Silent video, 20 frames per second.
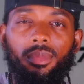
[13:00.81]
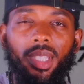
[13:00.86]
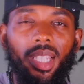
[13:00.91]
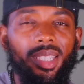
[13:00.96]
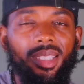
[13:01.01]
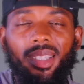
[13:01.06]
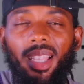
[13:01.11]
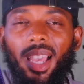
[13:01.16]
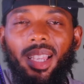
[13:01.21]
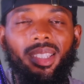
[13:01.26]

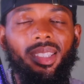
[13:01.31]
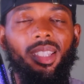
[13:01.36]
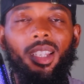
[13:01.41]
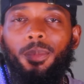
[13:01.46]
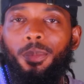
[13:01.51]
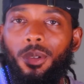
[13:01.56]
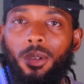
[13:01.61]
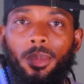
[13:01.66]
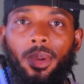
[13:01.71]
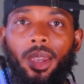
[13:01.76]
It's that
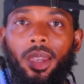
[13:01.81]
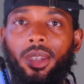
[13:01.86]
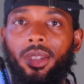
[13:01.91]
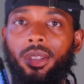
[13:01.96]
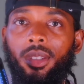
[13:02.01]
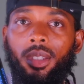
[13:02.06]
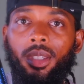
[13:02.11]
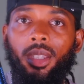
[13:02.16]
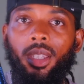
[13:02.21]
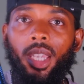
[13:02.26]
simple, man.
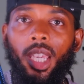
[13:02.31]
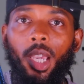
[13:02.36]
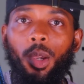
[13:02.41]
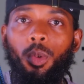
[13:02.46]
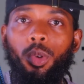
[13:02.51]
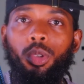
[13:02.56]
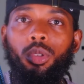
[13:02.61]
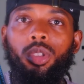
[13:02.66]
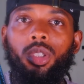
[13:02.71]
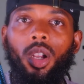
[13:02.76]
And
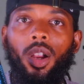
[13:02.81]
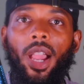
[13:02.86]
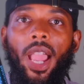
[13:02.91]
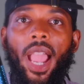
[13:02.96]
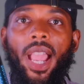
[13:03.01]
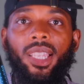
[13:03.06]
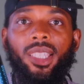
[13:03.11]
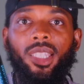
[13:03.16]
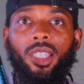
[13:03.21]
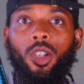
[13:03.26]
when you start
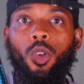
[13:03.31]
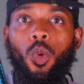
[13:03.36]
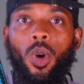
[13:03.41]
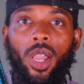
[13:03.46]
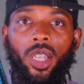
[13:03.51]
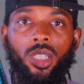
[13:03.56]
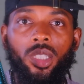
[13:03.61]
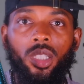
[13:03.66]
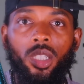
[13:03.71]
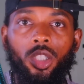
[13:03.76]
asking
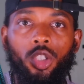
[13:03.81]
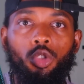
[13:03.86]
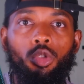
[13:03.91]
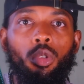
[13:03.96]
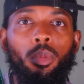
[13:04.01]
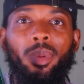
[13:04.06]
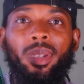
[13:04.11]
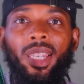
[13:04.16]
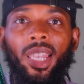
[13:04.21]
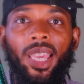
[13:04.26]
questions, you
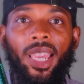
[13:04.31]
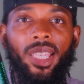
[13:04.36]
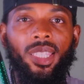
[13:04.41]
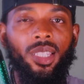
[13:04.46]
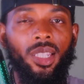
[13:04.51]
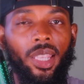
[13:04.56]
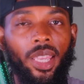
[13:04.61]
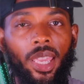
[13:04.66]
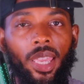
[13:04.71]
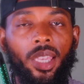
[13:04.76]
will be led
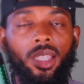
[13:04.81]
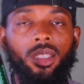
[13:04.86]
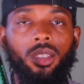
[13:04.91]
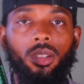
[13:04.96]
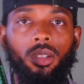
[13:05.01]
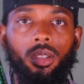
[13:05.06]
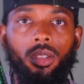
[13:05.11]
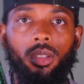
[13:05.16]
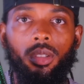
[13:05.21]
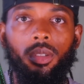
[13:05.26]
to the
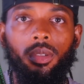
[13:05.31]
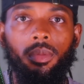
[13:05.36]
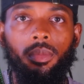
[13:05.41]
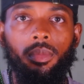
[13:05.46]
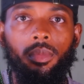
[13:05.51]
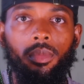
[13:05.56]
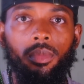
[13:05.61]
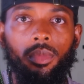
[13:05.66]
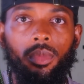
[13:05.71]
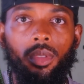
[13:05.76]
answers.
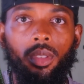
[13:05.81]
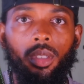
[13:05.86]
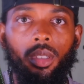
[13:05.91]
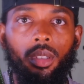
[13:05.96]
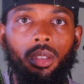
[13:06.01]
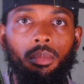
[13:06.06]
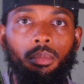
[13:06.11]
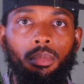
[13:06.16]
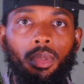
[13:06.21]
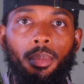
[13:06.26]

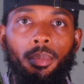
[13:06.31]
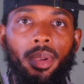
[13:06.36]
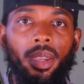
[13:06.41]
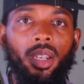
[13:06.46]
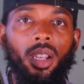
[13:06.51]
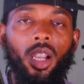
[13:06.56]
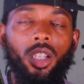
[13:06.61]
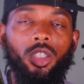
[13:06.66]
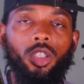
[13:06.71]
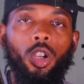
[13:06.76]
But
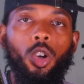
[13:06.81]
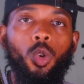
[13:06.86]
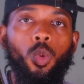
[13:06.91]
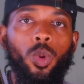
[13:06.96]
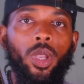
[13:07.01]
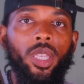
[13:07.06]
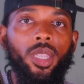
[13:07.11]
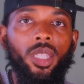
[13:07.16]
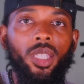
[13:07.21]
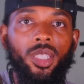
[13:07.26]
men are so
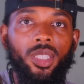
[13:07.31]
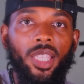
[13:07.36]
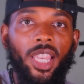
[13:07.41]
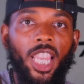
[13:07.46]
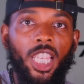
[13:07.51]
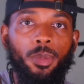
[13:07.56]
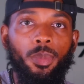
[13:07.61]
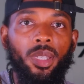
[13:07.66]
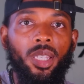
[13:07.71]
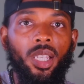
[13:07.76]
weak these
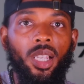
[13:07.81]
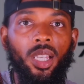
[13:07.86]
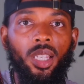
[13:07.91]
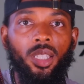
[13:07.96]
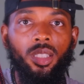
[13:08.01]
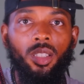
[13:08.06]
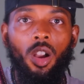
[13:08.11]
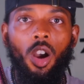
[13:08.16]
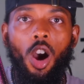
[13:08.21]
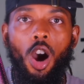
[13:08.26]
days
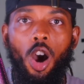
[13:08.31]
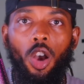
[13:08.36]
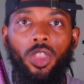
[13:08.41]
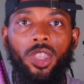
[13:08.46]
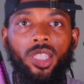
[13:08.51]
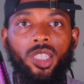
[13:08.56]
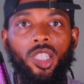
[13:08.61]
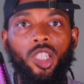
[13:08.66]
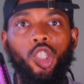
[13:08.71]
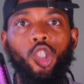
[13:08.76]
because all
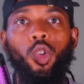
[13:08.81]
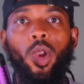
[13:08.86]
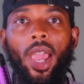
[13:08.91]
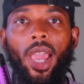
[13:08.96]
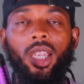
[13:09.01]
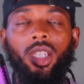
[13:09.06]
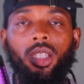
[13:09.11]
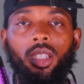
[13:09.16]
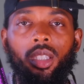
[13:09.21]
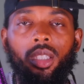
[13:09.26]
these
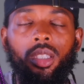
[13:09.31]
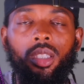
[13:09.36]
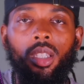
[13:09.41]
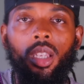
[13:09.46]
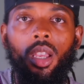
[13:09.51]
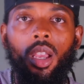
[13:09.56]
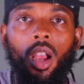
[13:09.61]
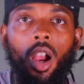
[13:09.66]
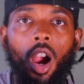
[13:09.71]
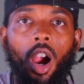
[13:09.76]
distractions
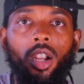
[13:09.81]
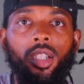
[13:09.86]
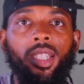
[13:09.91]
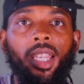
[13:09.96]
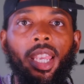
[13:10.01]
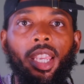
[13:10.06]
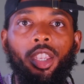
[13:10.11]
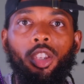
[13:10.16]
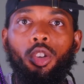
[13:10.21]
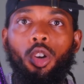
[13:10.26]
are
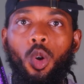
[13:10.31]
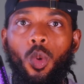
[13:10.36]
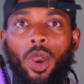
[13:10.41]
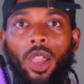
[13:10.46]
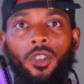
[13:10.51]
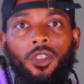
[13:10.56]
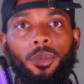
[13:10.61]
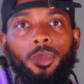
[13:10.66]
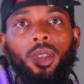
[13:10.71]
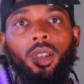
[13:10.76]
taking you
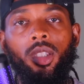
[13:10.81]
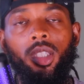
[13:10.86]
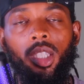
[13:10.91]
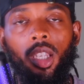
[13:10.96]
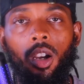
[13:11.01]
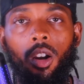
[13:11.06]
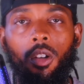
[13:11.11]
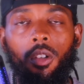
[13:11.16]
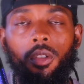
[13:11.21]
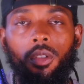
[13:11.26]
away from
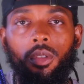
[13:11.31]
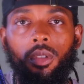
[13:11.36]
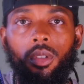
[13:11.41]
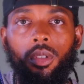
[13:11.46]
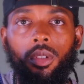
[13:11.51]
yourself.